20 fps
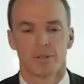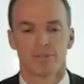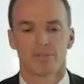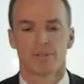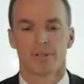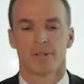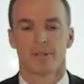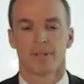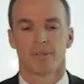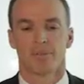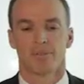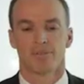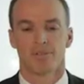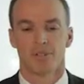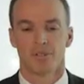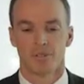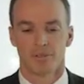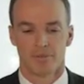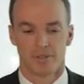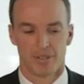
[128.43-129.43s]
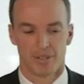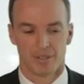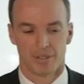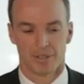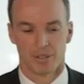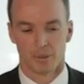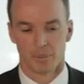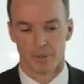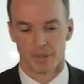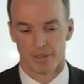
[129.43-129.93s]
CGOV is a
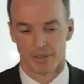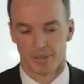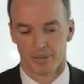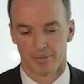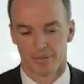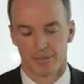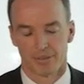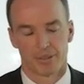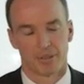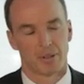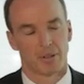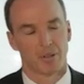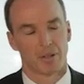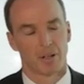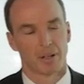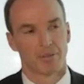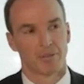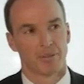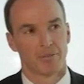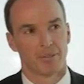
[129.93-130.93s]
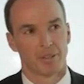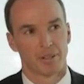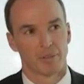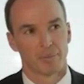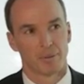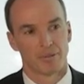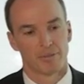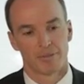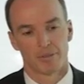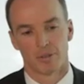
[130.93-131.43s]
little bit different than a lot of
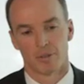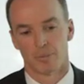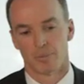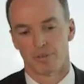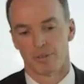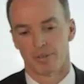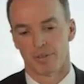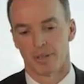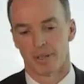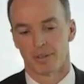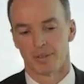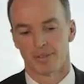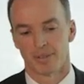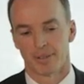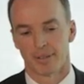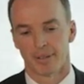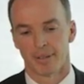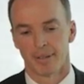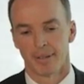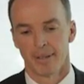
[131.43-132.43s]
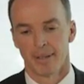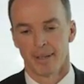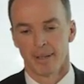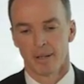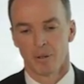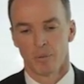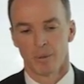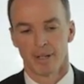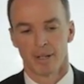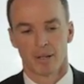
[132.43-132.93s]
investment firms in that
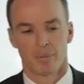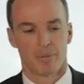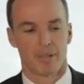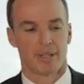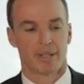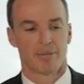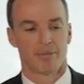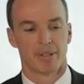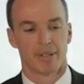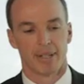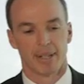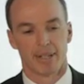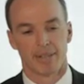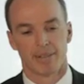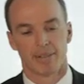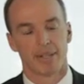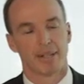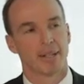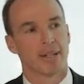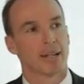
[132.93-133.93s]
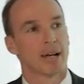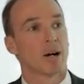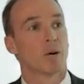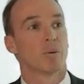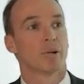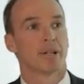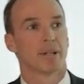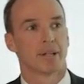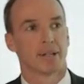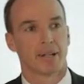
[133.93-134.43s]
we come in every day thinking, how are
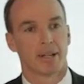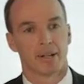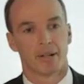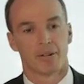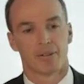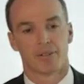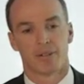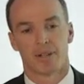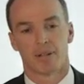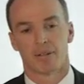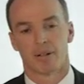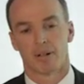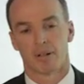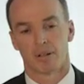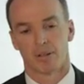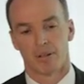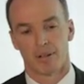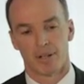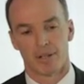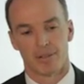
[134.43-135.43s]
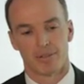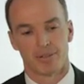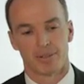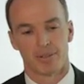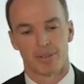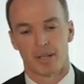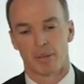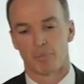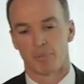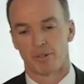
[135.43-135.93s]
we going to get our clients a
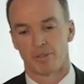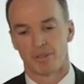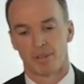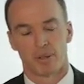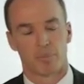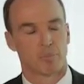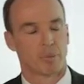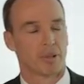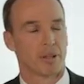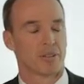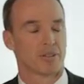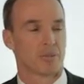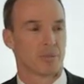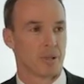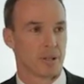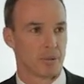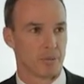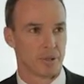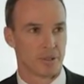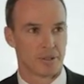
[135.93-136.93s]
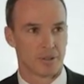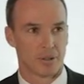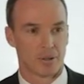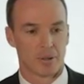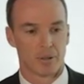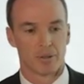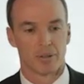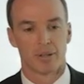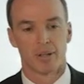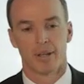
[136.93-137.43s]
10% plus rate of
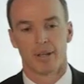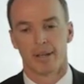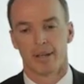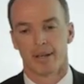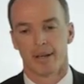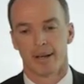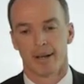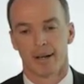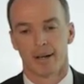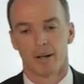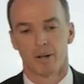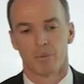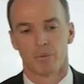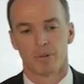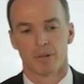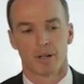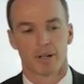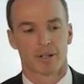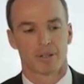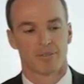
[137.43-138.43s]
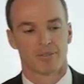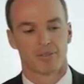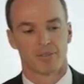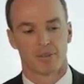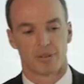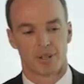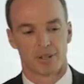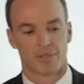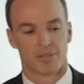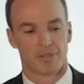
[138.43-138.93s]
return? We're not
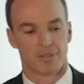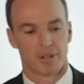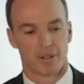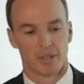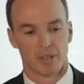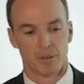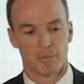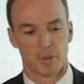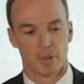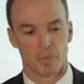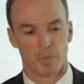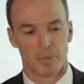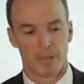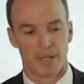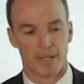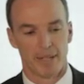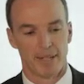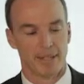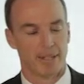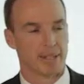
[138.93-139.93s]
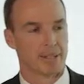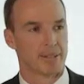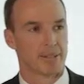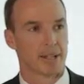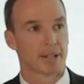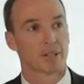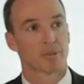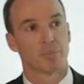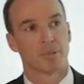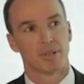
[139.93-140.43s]
concerned necessarily about beating the
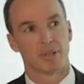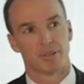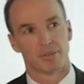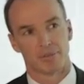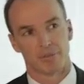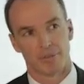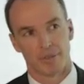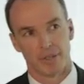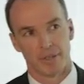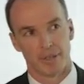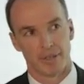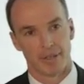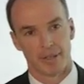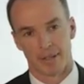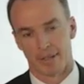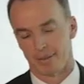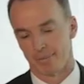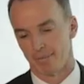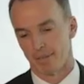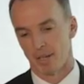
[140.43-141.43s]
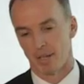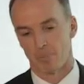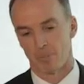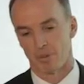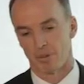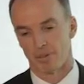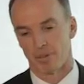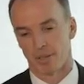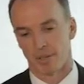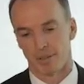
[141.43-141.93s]
index, because if we get
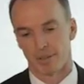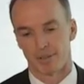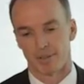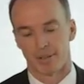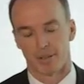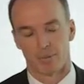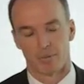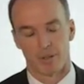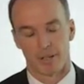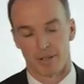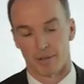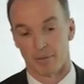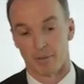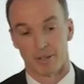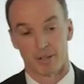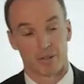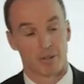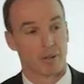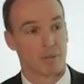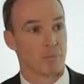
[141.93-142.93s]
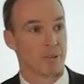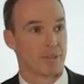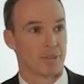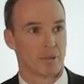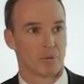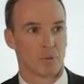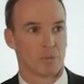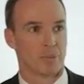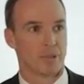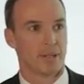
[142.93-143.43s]
10% rate of return, we
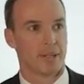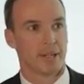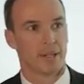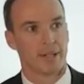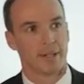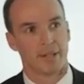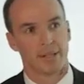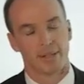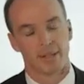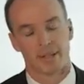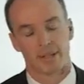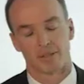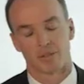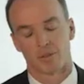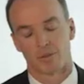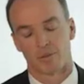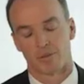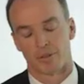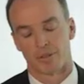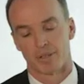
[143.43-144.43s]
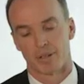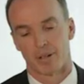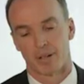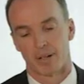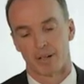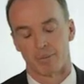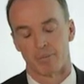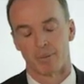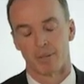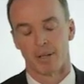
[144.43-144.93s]
think we'll beat any index over
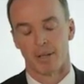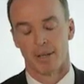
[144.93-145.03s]
time.